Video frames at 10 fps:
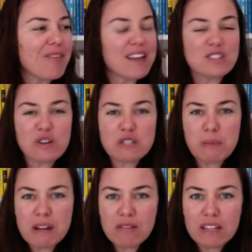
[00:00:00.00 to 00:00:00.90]
so it's
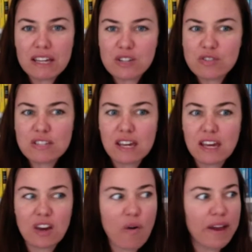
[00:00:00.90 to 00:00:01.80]
been really interesting in
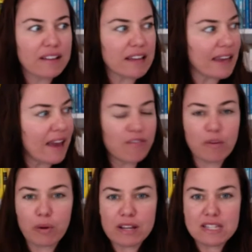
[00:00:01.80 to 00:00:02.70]
going, like,
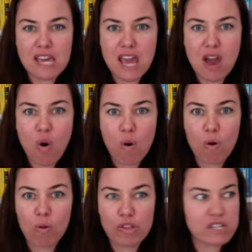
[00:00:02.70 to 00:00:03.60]
everybody's here
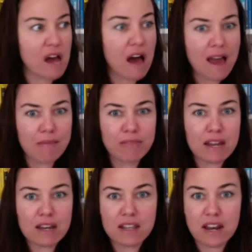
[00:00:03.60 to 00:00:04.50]
all the time,
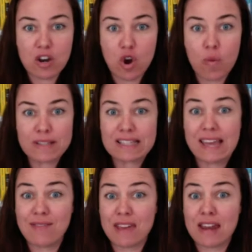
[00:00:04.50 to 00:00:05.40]
that no one's
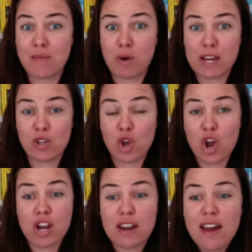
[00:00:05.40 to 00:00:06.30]
leaving anybody
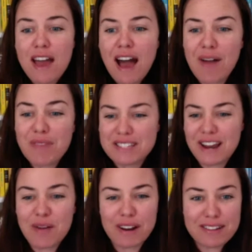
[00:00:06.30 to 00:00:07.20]
alone. Has
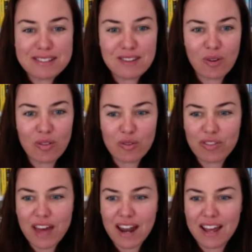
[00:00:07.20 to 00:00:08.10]
anyone else gone through
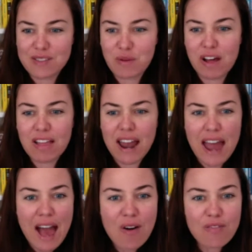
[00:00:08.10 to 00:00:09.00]
that as well? And
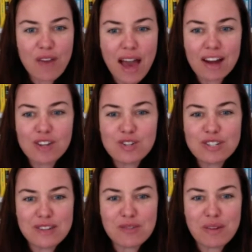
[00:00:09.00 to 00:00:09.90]
how do you
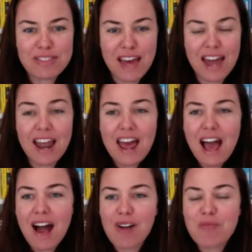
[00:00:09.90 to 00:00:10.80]
deal with that?
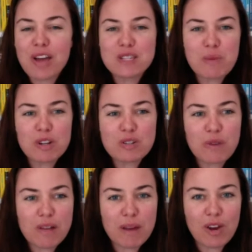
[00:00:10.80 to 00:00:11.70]
I spoke to
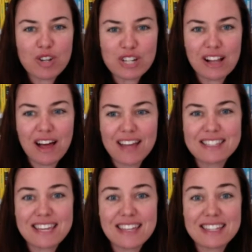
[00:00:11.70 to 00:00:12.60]
one of my coaching clients
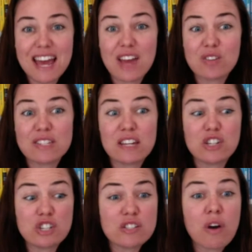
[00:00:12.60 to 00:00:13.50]
the other day who said
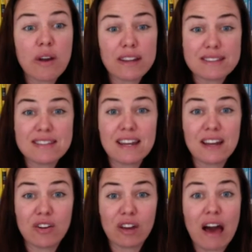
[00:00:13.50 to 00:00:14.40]
she's going and sitting
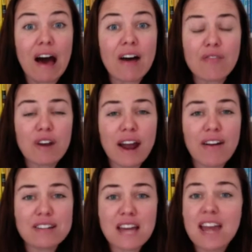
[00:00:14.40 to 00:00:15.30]
in her car for an hour
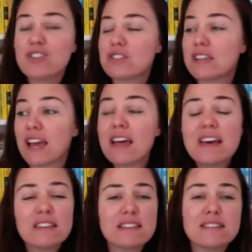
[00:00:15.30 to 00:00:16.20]
a day and just like
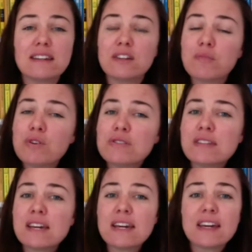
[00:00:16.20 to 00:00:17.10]
listening to
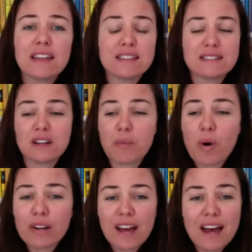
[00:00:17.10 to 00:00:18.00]
music and listening to
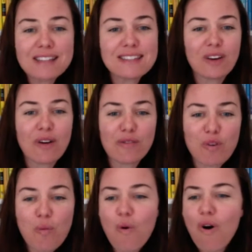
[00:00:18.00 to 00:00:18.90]
podcasts and going for
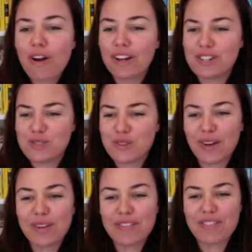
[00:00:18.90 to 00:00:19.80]
a walk and doing
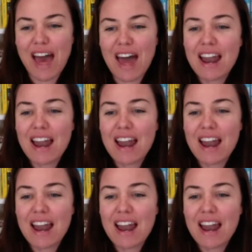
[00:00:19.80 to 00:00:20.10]
all of that.